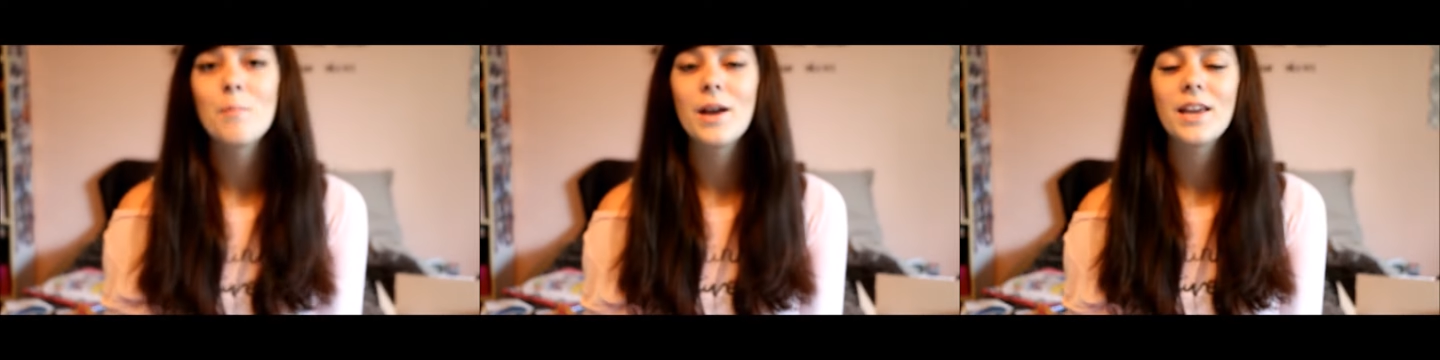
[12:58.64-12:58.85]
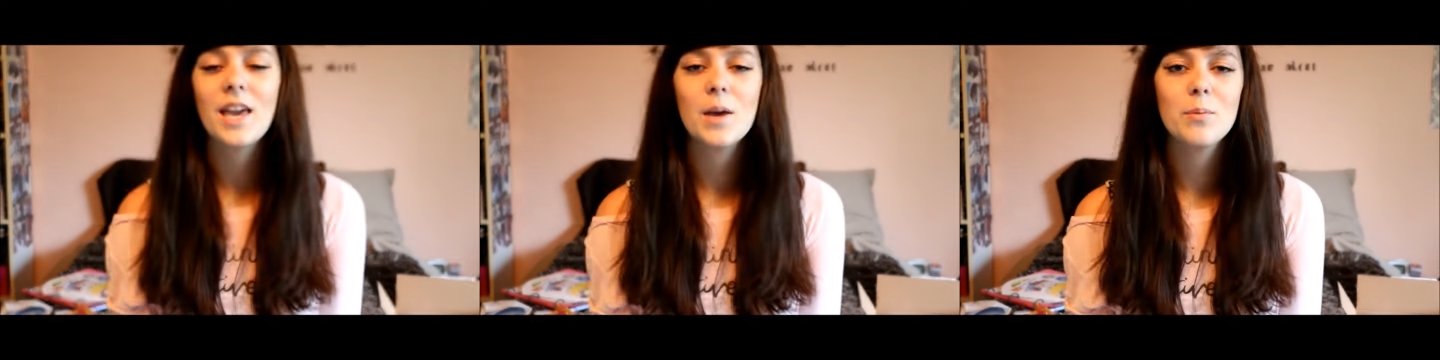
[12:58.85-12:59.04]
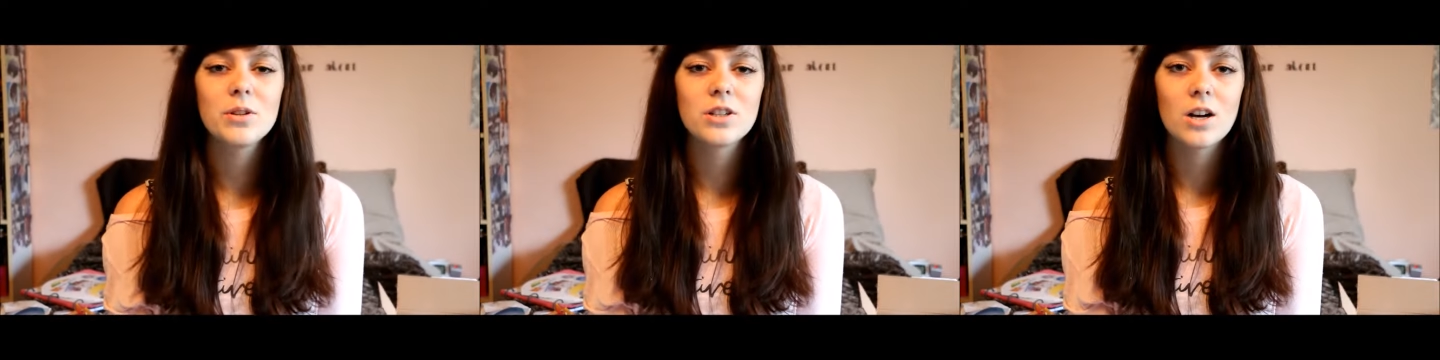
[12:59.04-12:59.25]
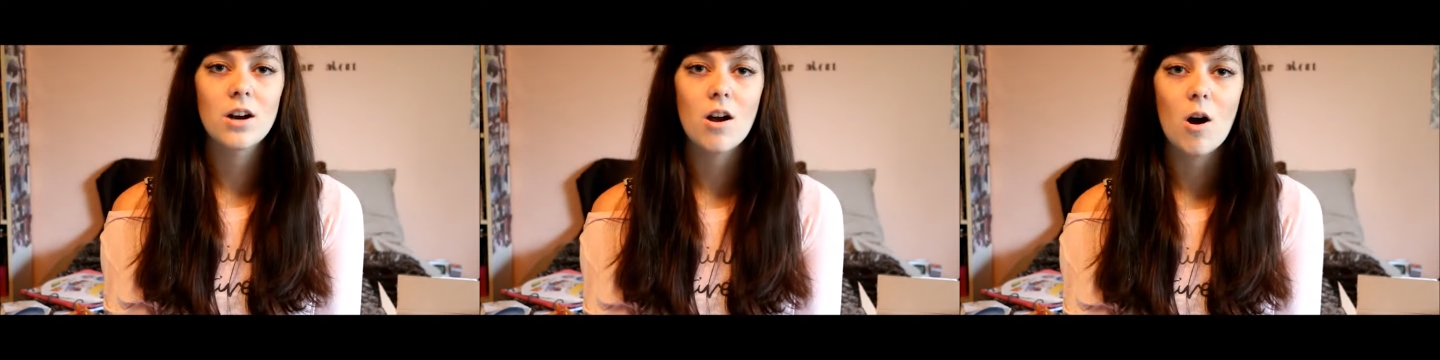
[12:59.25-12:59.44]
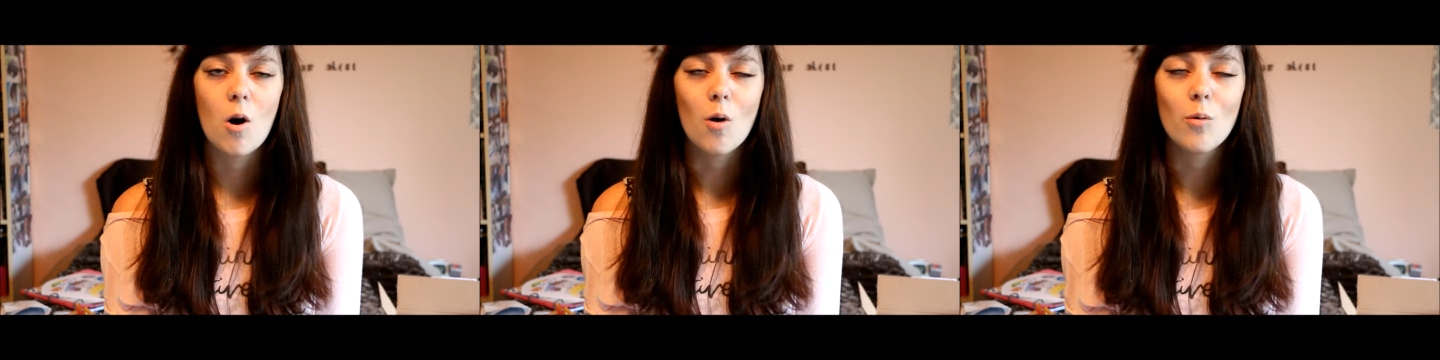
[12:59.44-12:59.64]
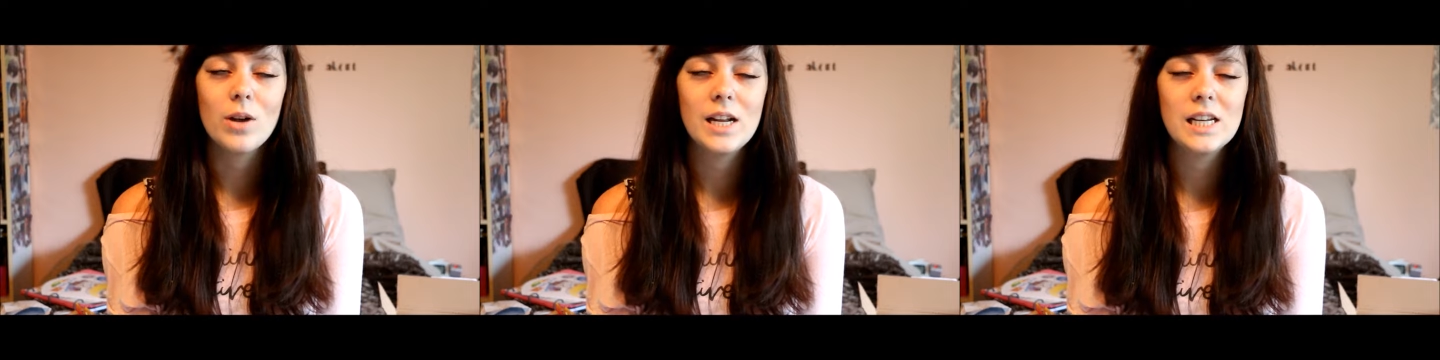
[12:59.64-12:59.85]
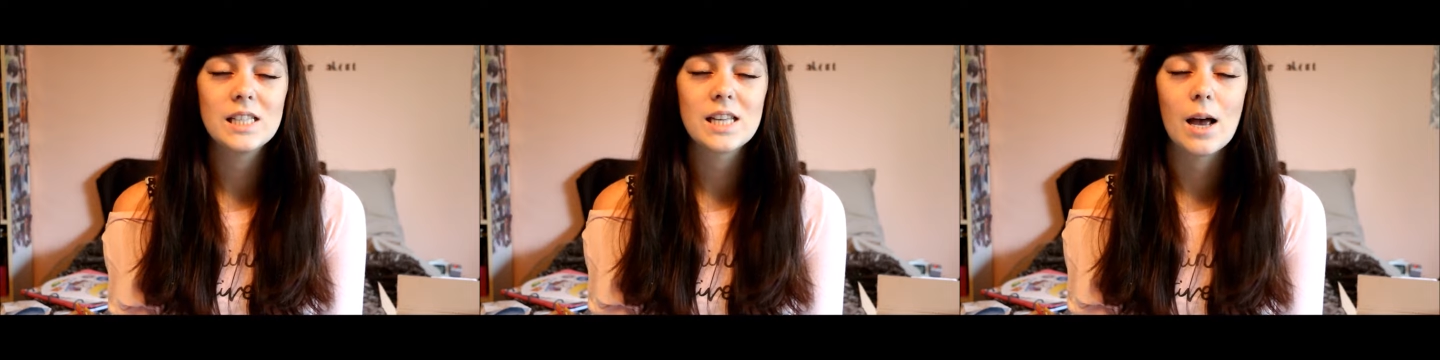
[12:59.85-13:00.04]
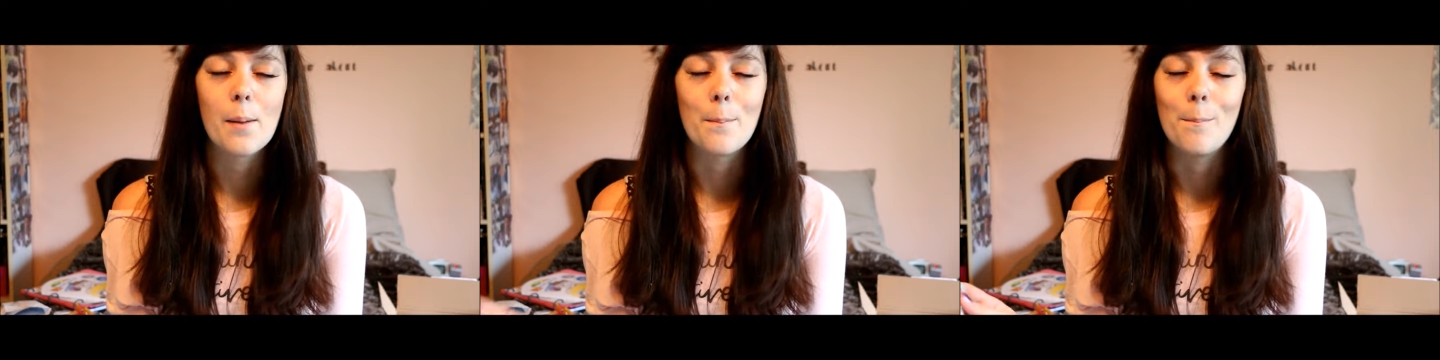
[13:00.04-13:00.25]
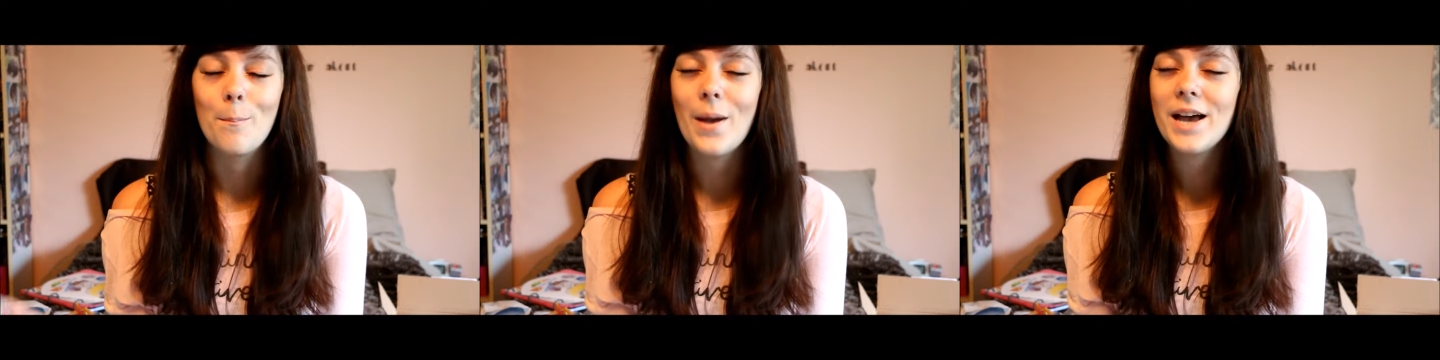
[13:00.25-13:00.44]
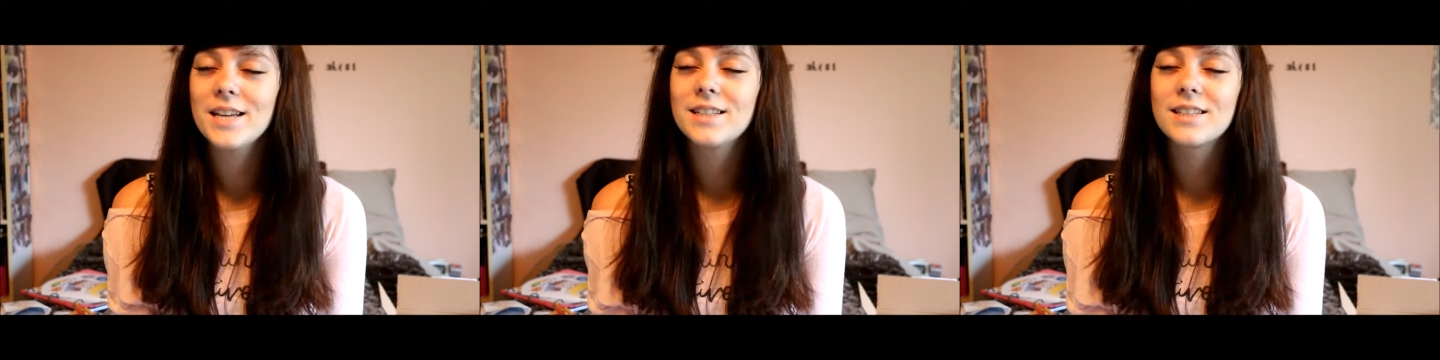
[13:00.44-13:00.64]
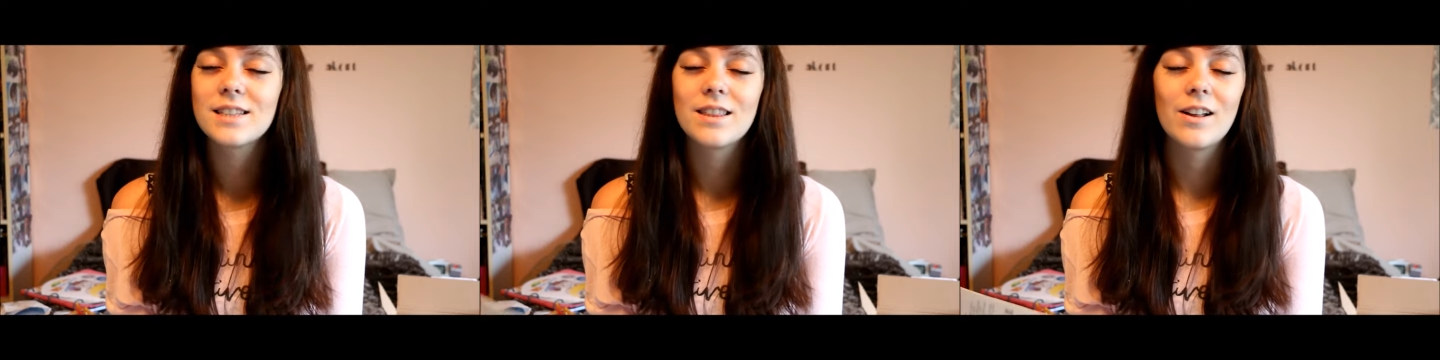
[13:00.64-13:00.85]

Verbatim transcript: my cables are always a mess.